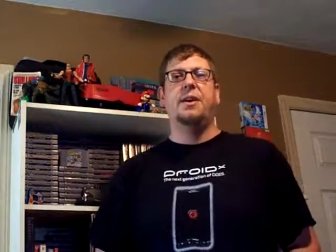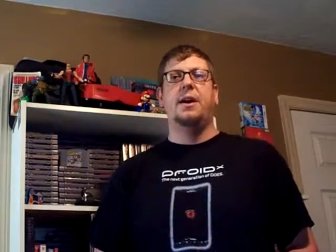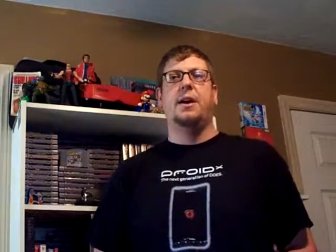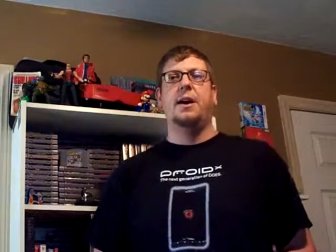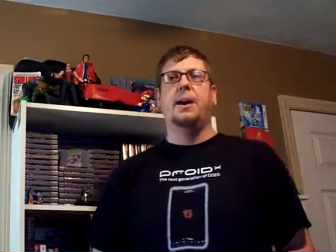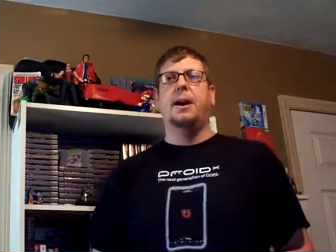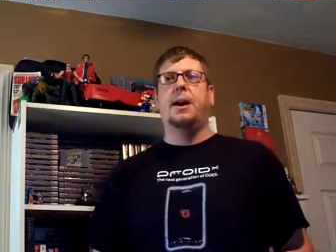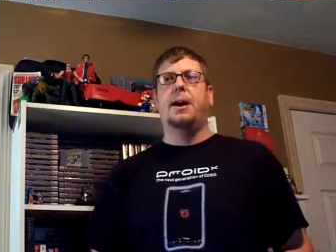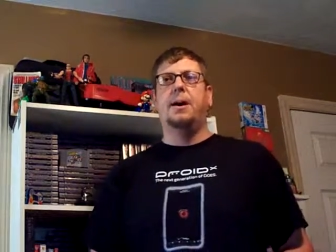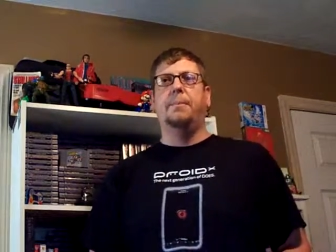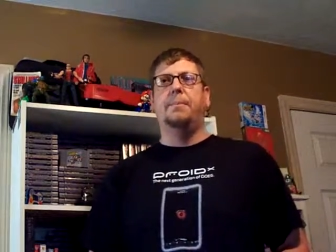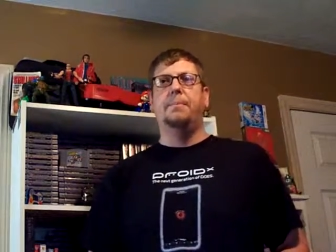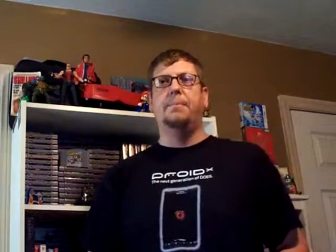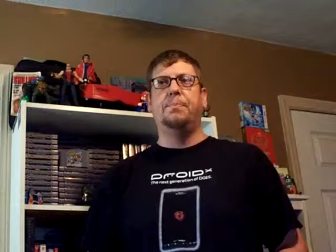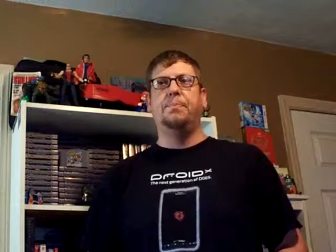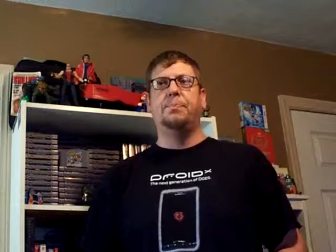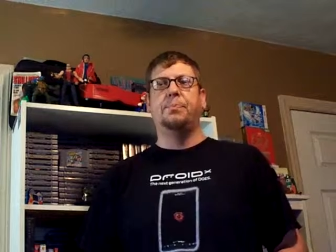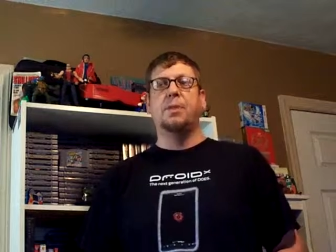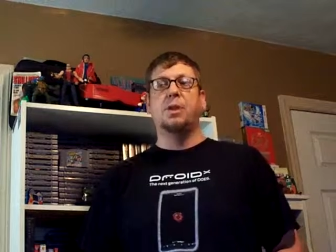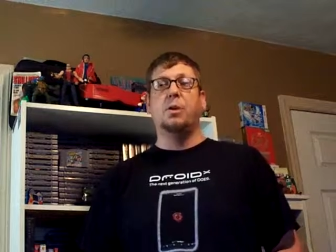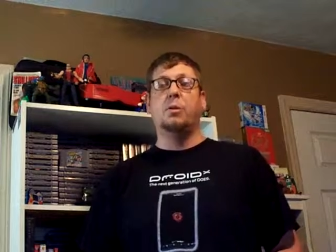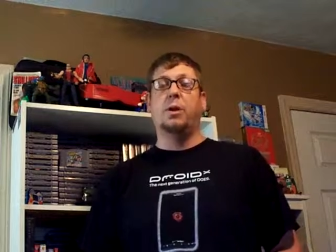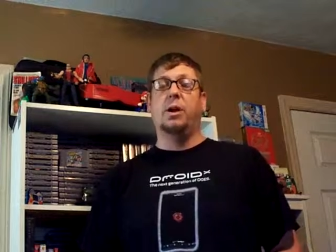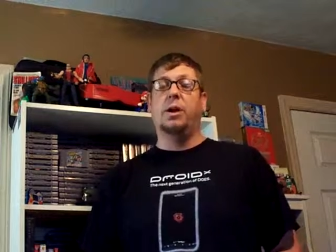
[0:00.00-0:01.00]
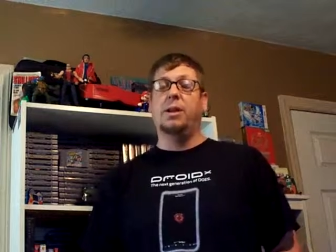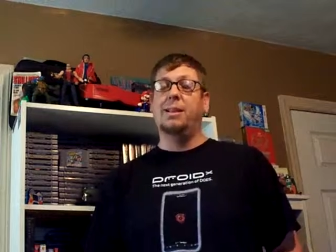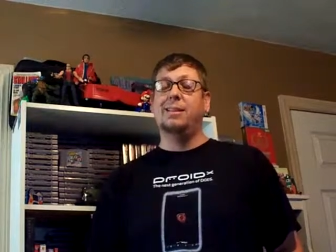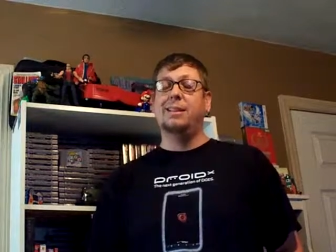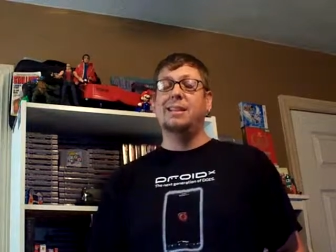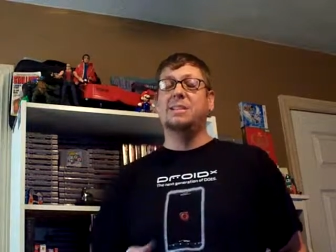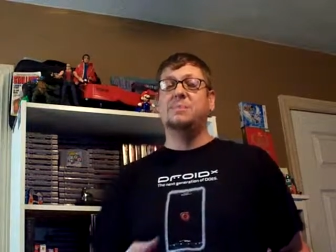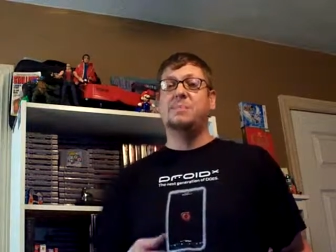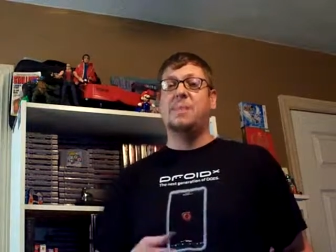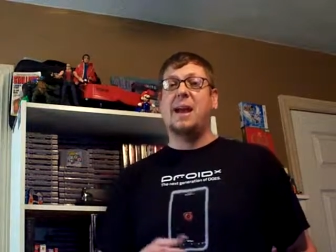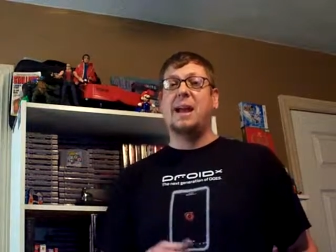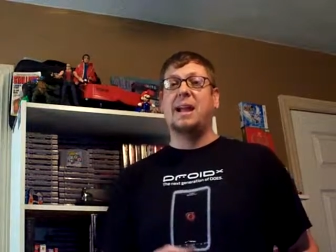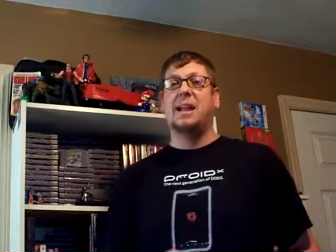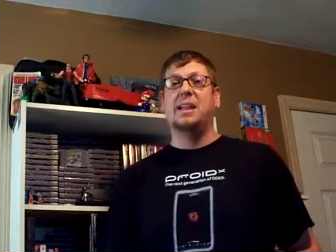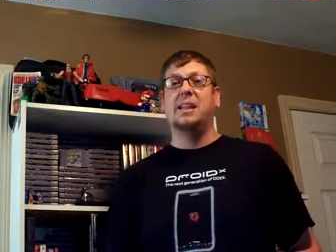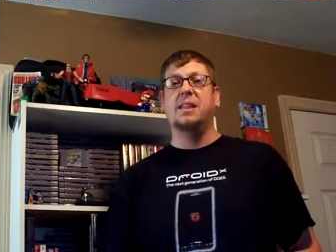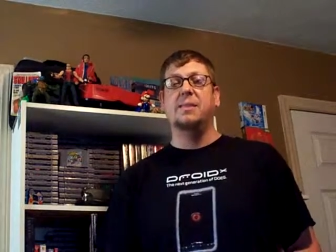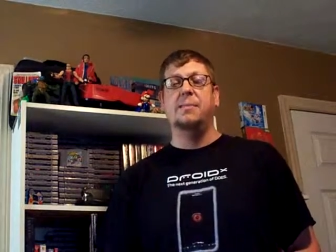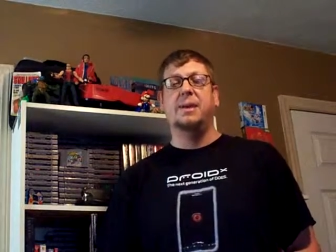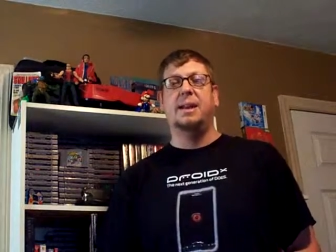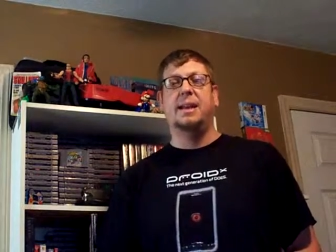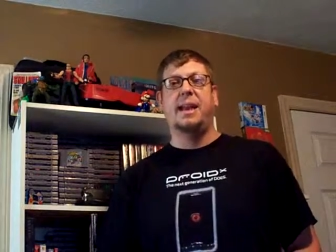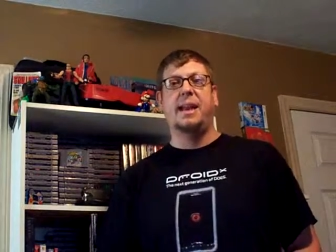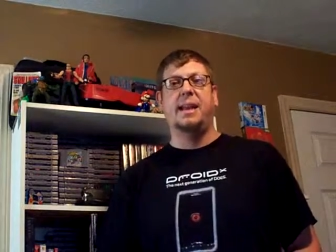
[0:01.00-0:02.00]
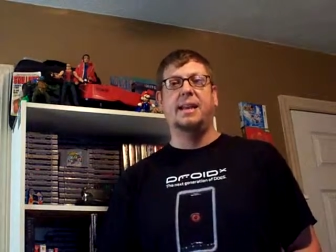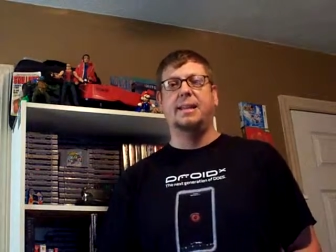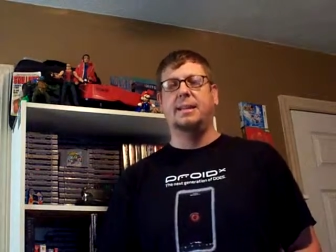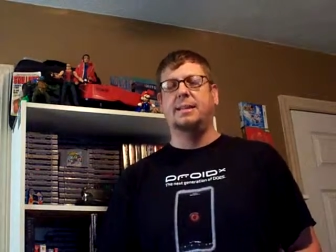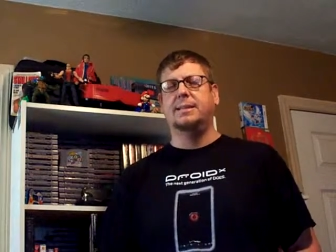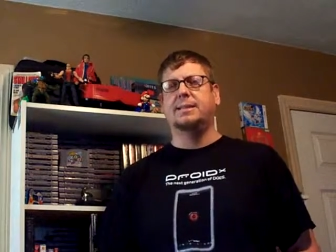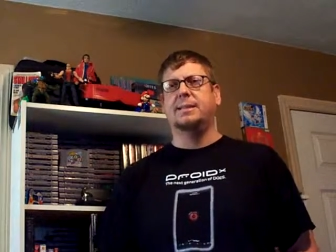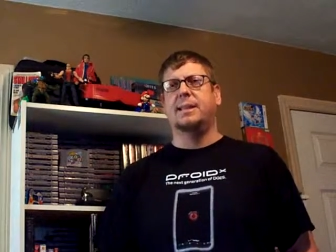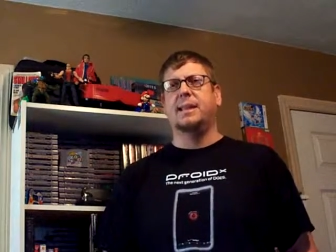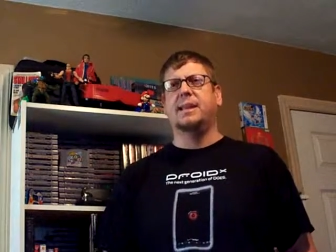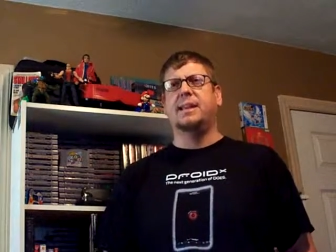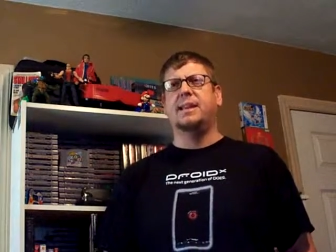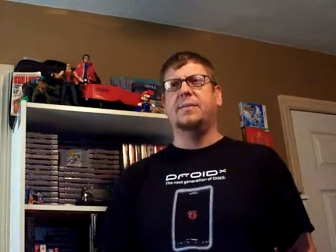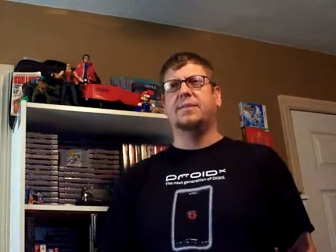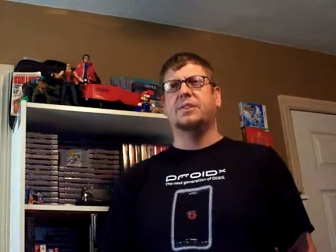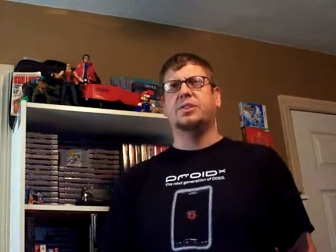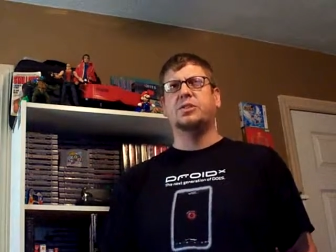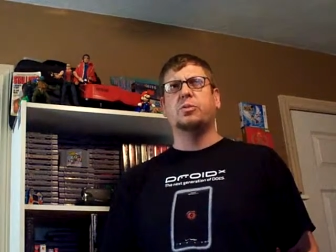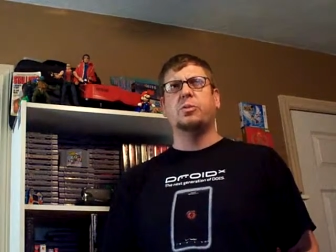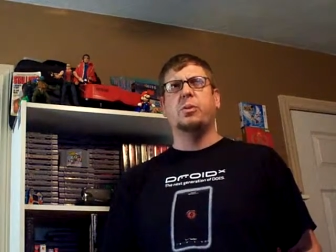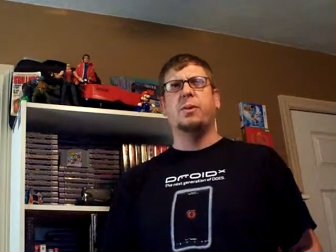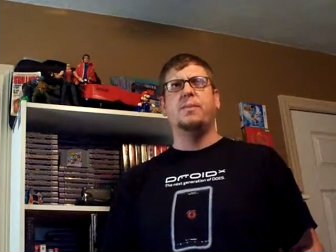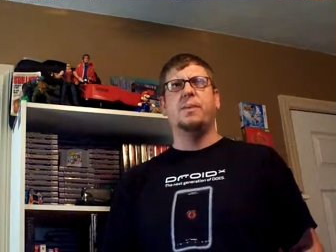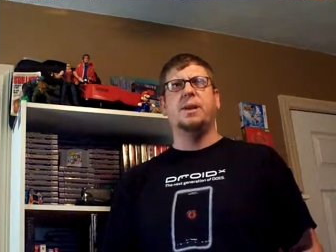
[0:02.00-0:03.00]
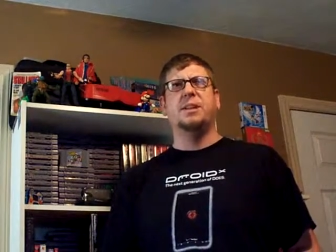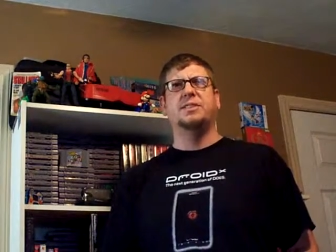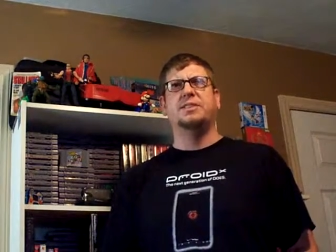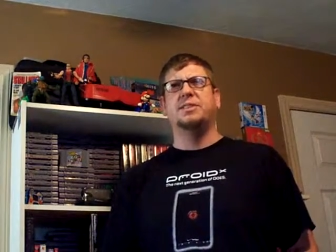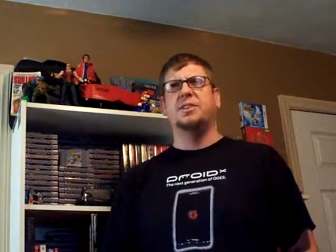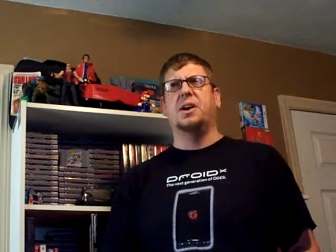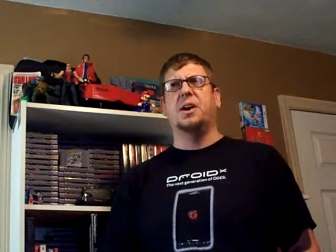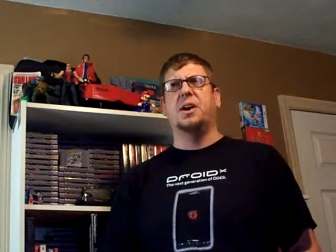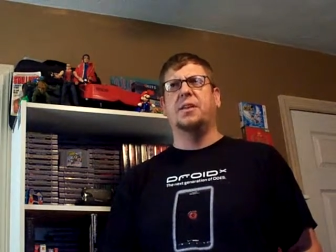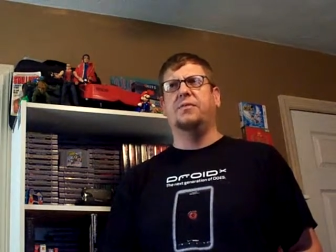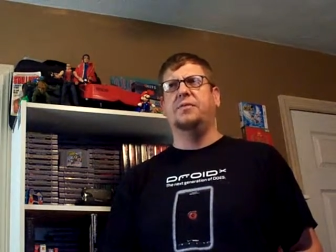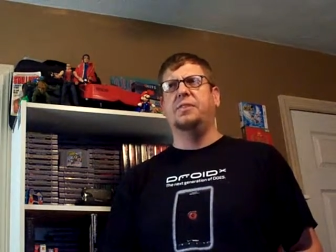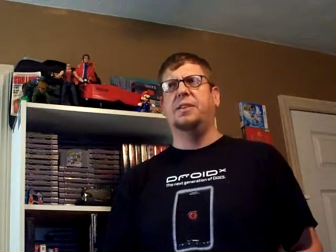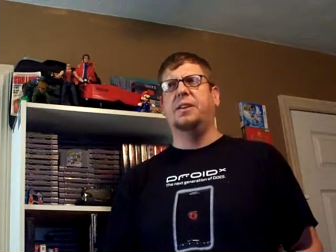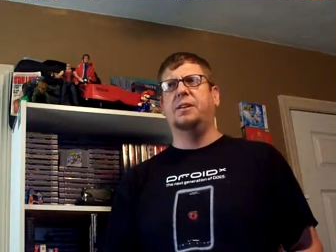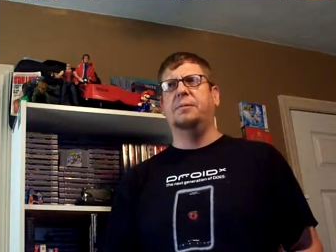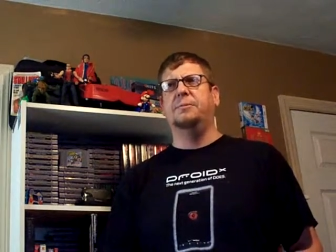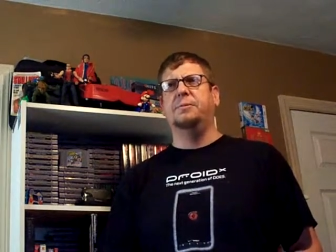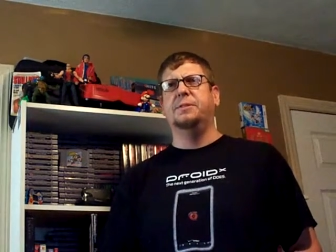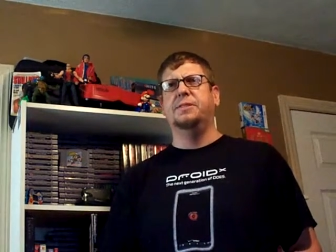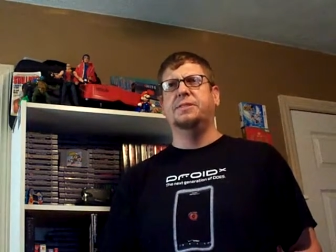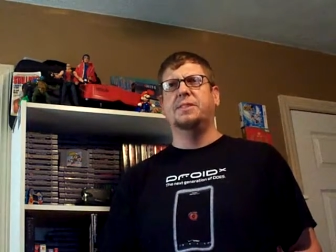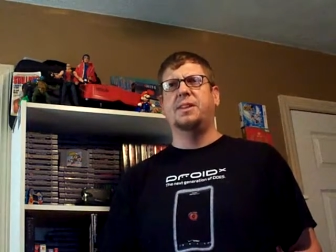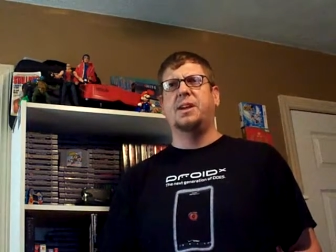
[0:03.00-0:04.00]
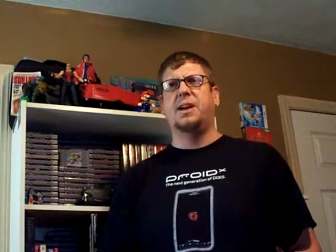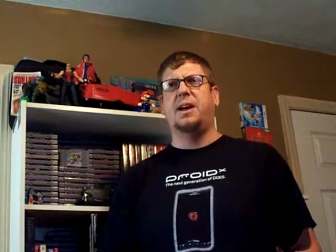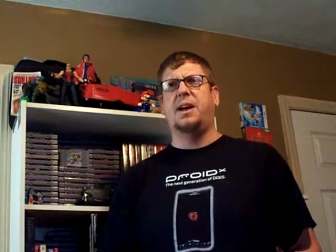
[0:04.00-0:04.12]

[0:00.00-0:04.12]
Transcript: Well, at least back in the mid-'80s, they'd give us 3 months off, and it was